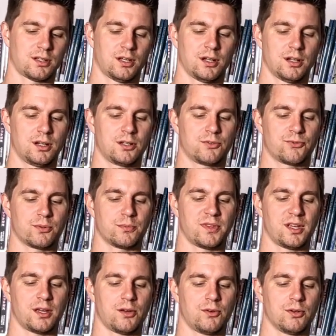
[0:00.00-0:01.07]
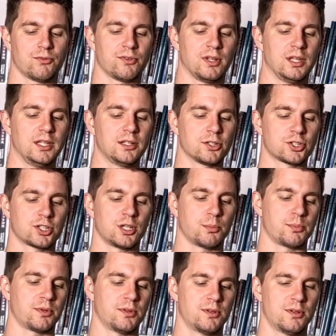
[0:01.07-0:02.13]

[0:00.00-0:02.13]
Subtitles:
card from the area of leadership.